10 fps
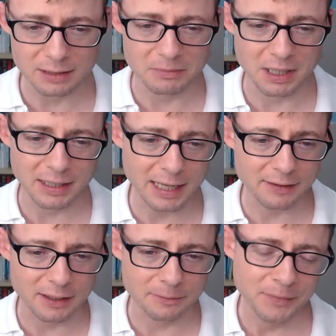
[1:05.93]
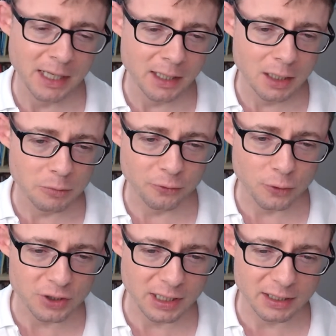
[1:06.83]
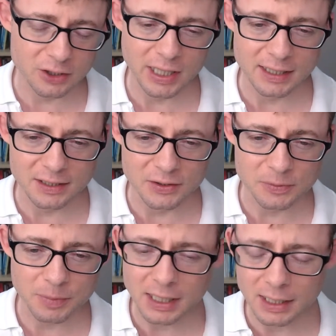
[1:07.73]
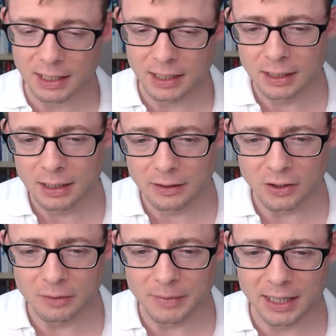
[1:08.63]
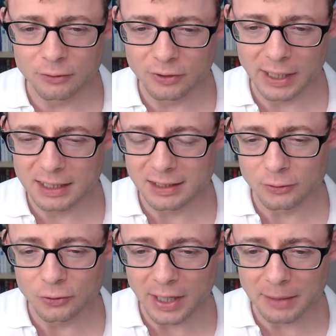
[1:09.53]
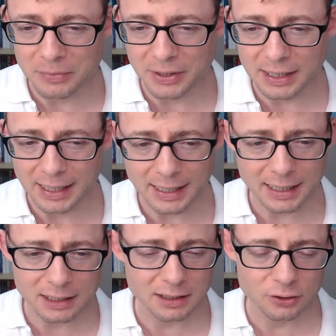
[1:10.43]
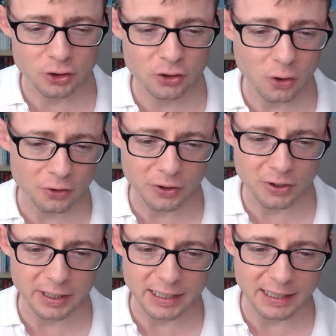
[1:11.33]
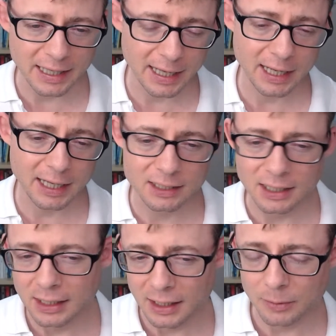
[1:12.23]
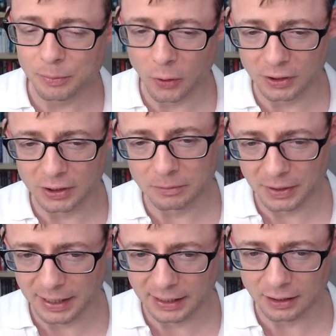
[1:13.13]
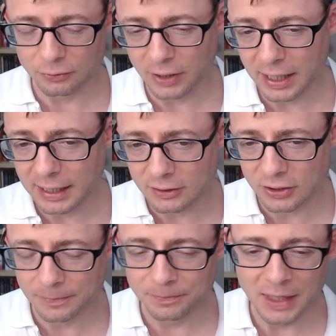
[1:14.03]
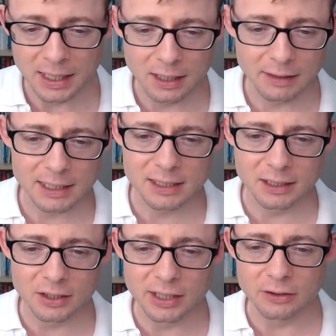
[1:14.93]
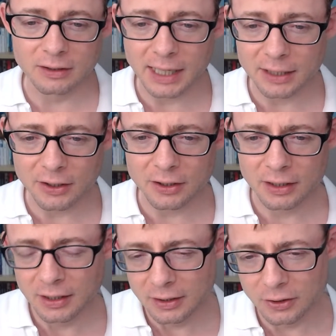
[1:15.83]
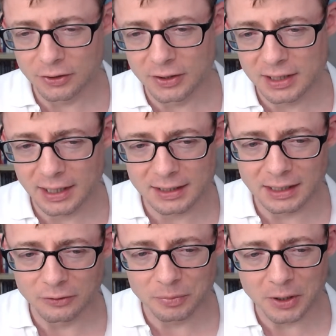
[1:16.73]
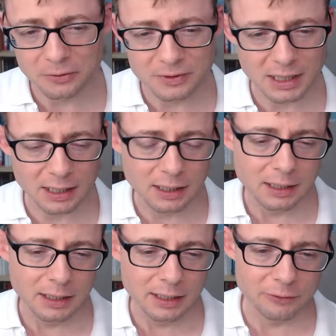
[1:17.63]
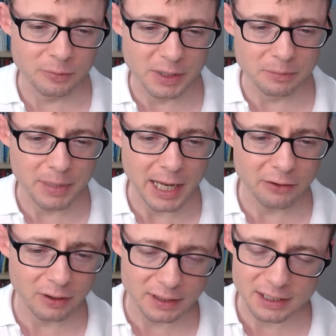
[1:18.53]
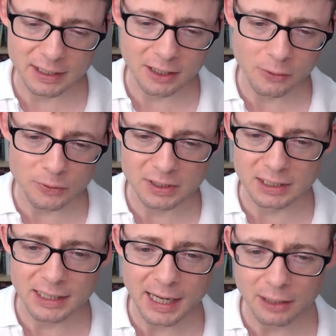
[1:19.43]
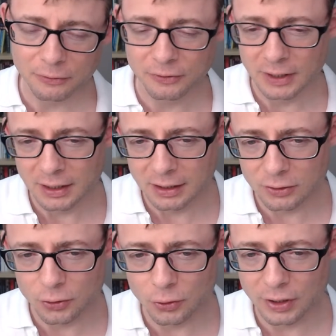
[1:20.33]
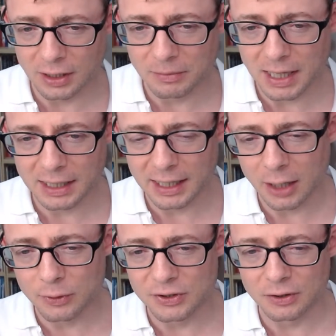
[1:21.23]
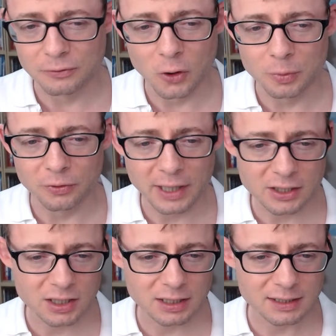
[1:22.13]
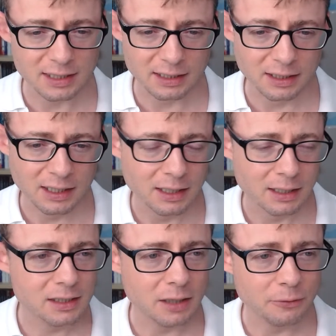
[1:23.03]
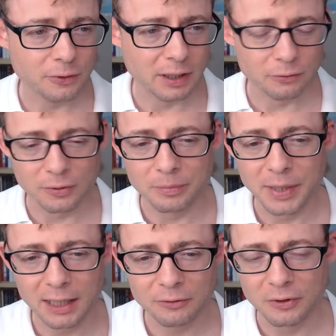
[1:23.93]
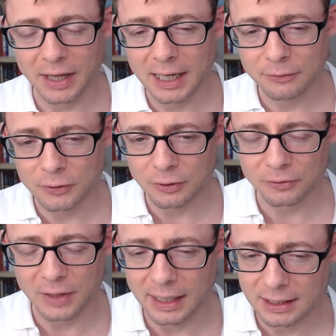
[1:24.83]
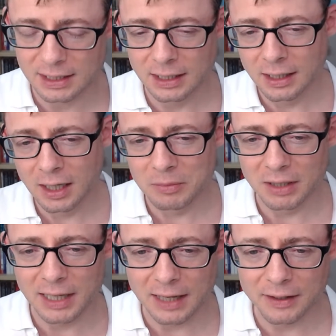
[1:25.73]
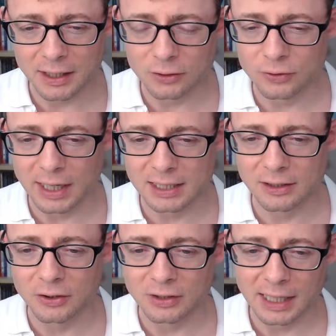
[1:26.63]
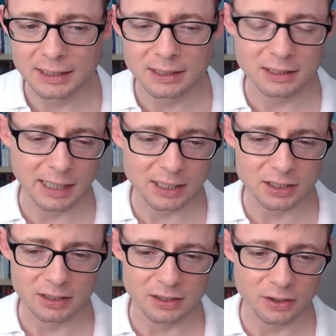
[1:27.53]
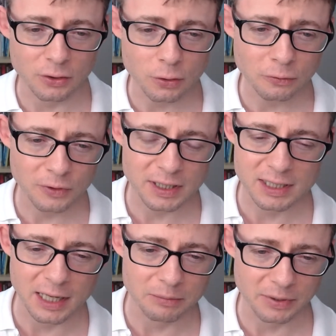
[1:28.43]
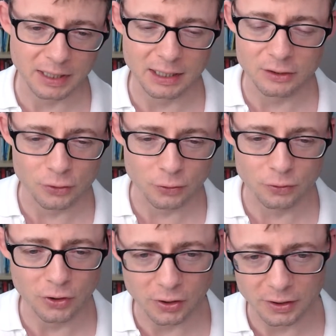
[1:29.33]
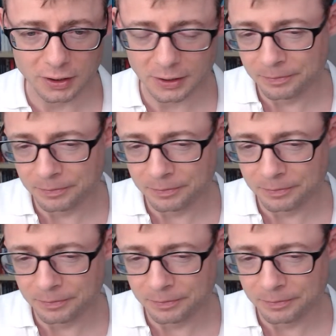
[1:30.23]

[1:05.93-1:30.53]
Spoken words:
Malala?" Before she had a chance to speak, the young man raised a trembling hand and shot her in the head at point blank range. Less than a year later, on her 16th birthday, having been perilously close to death, enduring many hours of operations and suffering from painful after effects, Malala addressed the United Nations Youth Assembly in New York.